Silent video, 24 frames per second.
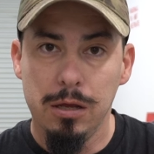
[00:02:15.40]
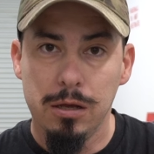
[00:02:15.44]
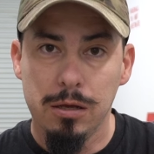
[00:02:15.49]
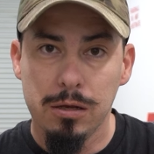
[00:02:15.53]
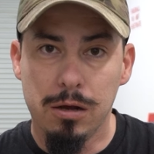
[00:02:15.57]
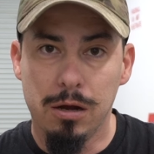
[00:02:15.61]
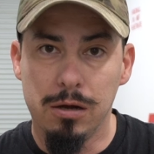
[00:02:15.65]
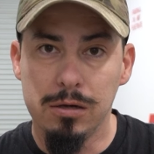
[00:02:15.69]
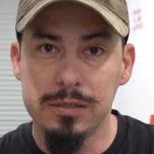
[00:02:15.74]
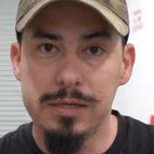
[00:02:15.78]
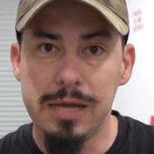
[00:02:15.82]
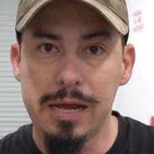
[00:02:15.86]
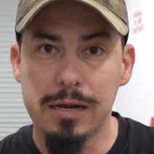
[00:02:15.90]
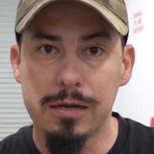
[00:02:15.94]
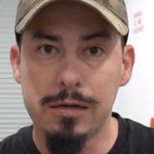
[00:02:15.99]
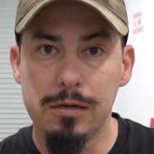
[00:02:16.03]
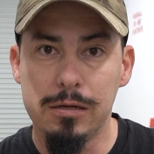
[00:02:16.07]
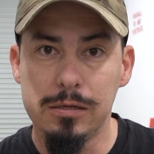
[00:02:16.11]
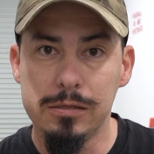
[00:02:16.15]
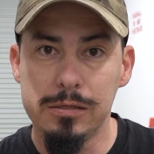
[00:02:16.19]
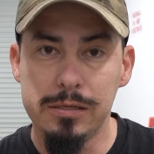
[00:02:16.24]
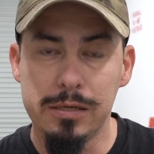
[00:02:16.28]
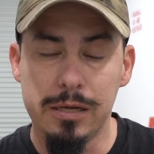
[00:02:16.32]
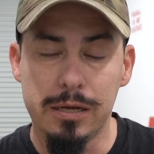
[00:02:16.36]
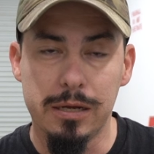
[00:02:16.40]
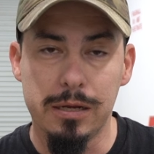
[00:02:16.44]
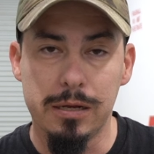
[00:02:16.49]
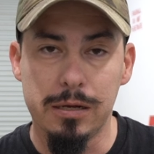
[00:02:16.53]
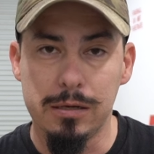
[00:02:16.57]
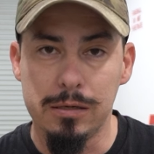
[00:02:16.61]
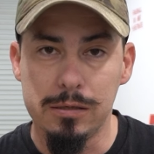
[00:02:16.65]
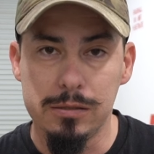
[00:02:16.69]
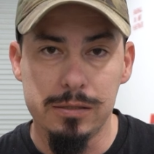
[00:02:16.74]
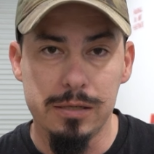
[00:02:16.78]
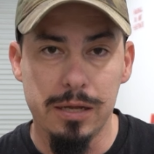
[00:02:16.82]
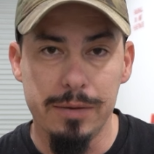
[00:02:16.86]
contact us
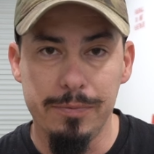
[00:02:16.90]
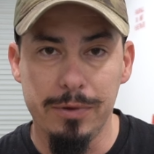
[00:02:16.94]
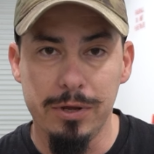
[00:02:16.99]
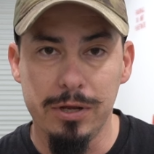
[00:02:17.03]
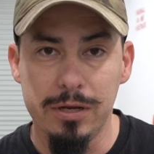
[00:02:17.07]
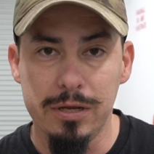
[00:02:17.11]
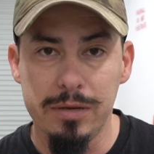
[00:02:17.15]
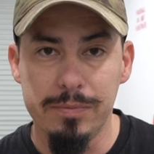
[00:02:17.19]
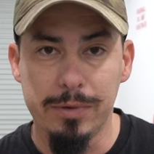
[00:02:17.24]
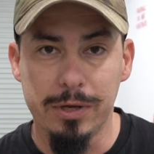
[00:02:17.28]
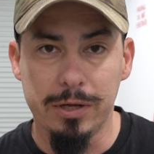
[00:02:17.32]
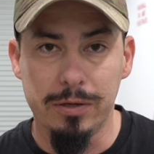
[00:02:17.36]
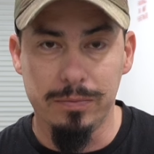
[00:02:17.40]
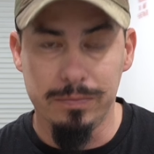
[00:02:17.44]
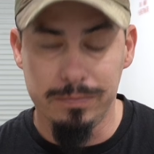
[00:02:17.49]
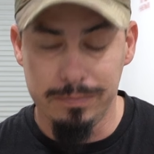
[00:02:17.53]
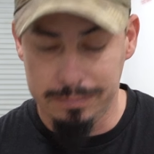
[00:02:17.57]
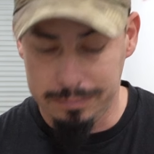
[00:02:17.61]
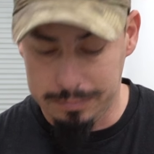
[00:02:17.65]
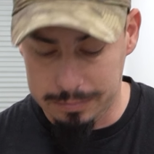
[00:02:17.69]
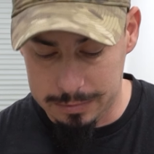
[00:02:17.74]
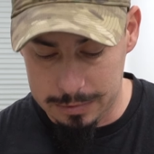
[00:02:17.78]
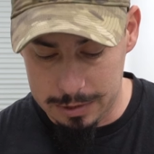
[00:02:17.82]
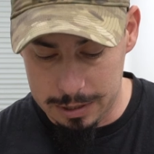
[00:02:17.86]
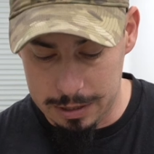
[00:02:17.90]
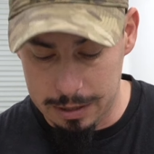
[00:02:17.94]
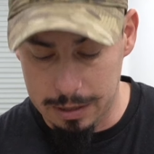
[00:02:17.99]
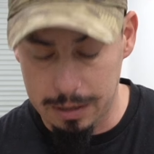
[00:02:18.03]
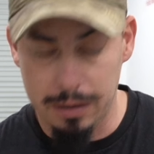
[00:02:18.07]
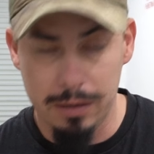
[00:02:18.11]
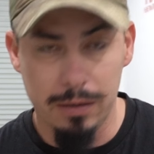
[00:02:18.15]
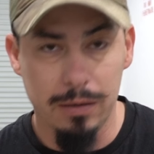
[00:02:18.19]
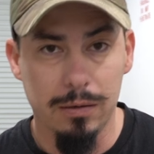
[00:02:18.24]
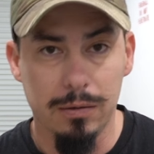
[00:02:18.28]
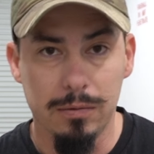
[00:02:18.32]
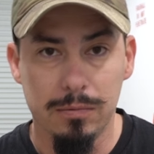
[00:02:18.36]
and send me an email,
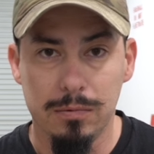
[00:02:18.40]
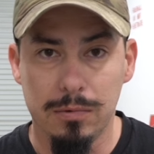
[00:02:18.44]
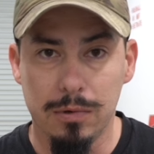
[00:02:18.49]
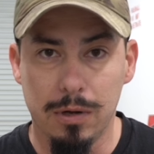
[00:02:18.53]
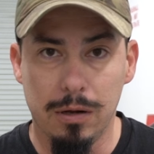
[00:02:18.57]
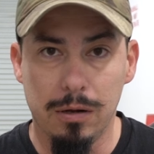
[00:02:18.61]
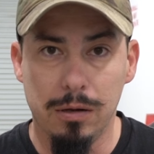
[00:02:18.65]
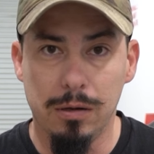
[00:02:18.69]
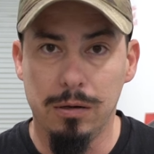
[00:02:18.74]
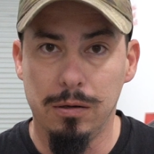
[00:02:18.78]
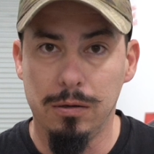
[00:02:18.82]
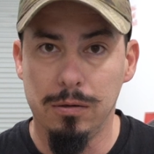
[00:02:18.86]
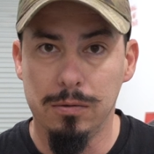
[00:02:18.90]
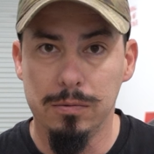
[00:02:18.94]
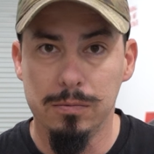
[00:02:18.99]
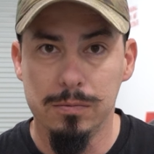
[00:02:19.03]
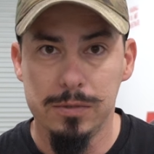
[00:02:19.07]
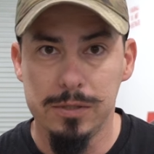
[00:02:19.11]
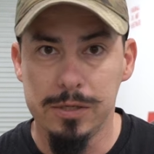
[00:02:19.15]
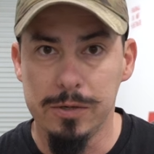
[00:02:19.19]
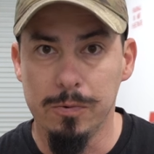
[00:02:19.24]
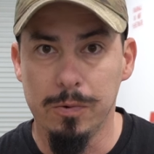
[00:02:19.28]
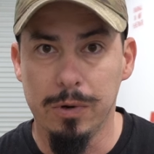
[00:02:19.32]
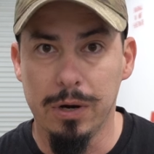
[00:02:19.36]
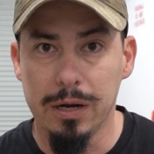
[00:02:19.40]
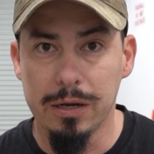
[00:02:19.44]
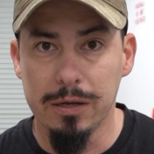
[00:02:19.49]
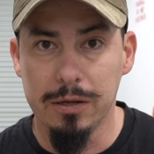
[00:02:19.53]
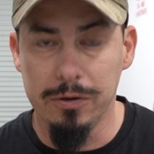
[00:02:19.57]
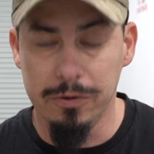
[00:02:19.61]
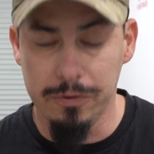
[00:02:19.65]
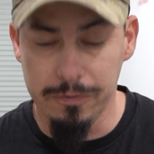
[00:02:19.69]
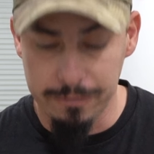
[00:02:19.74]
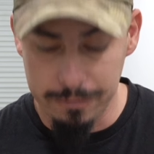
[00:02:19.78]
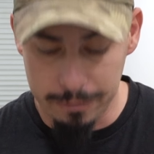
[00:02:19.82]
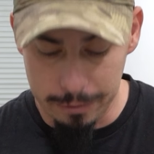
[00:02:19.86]
and I'll see what I
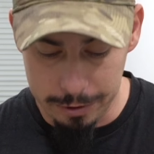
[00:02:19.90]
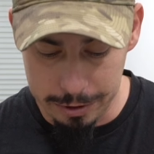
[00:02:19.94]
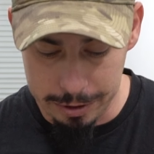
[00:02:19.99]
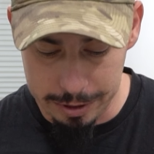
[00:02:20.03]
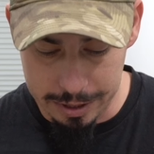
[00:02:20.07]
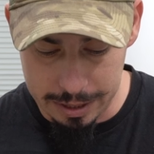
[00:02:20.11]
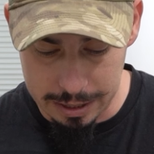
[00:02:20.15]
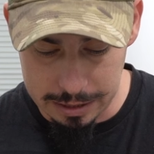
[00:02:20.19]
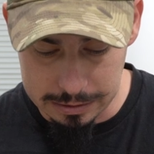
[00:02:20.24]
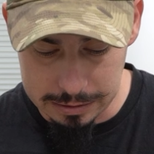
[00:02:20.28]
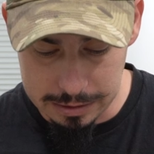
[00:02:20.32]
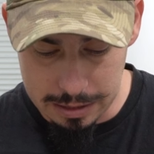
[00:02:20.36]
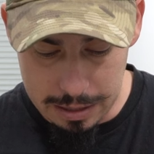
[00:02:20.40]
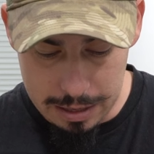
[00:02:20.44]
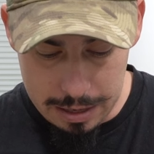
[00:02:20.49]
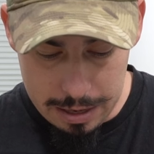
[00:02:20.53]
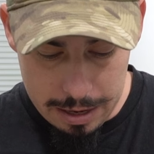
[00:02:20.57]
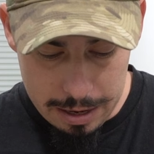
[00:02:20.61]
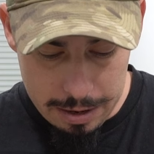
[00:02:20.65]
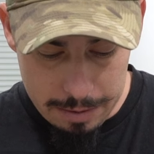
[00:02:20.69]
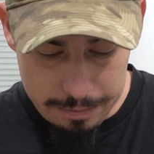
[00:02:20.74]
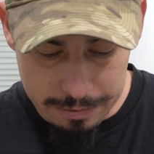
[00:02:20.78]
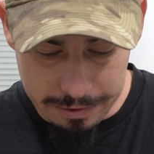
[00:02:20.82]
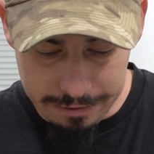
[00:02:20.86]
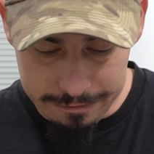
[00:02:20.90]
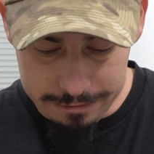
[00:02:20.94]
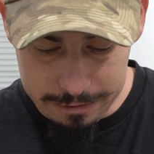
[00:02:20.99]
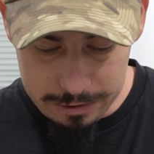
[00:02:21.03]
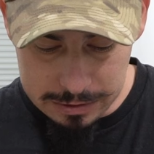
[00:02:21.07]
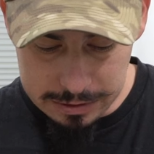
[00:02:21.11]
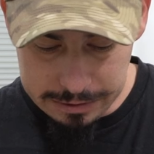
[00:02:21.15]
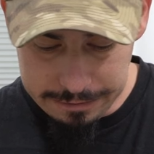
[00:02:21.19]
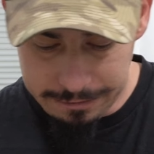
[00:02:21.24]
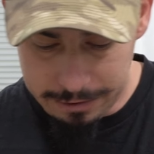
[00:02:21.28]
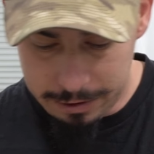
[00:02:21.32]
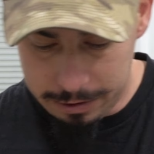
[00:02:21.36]
can do for you guys. But
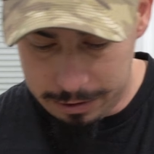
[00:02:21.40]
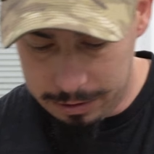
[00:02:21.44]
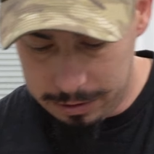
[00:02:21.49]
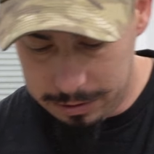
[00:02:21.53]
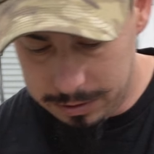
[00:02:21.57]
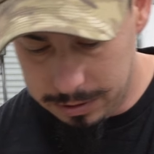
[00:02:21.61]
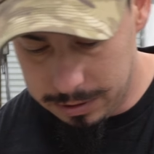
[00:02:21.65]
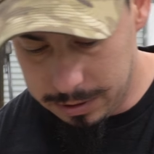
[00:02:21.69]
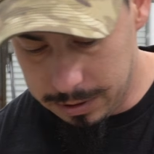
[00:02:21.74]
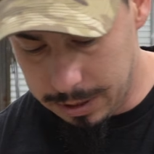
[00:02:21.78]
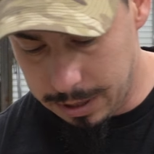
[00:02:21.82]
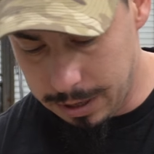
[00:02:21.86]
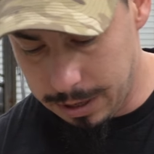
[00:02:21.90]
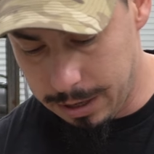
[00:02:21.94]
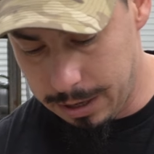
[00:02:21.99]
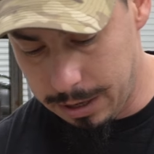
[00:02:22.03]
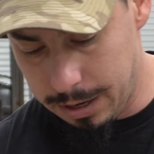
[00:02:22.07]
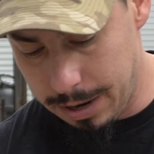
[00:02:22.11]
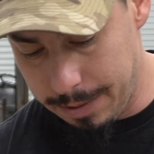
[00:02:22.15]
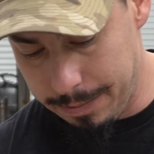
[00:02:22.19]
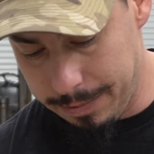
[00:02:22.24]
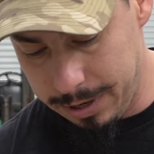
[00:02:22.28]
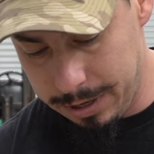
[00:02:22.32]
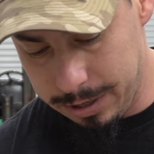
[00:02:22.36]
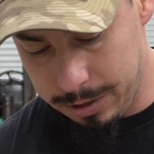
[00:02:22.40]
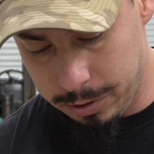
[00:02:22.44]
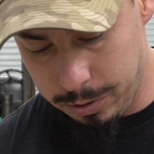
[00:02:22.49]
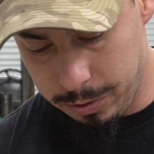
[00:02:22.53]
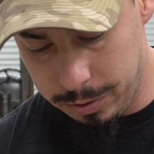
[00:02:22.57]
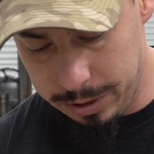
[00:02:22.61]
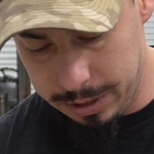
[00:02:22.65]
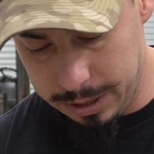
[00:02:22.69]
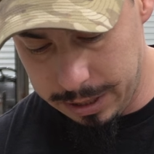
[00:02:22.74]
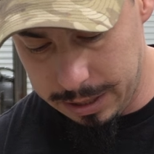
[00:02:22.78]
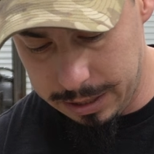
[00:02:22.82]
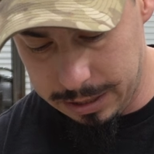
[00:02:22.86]
first of all, I'm going to go
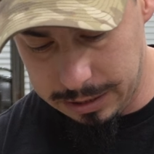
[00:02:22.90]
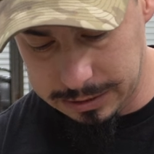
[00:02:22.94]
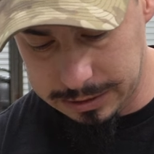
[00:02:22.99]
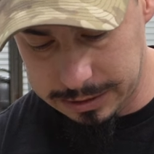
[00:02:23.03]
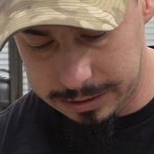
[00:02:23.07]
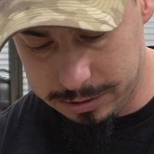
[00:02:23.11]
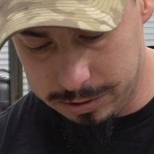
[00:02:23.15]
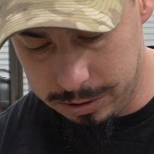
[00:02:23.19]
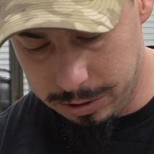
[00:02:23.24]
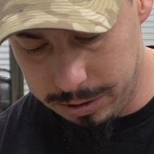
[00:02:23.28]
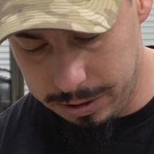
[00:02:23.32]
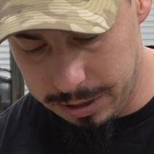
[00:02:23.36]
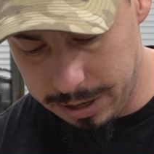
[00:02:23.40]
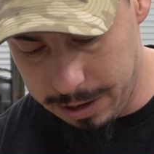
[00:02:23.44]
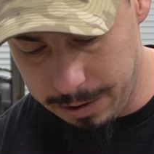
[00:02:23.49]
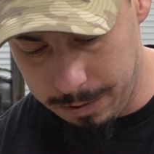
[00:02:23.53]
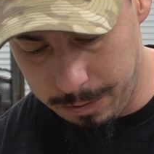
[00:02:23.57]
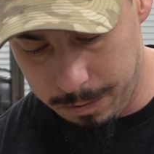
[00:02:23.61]
ahead and start out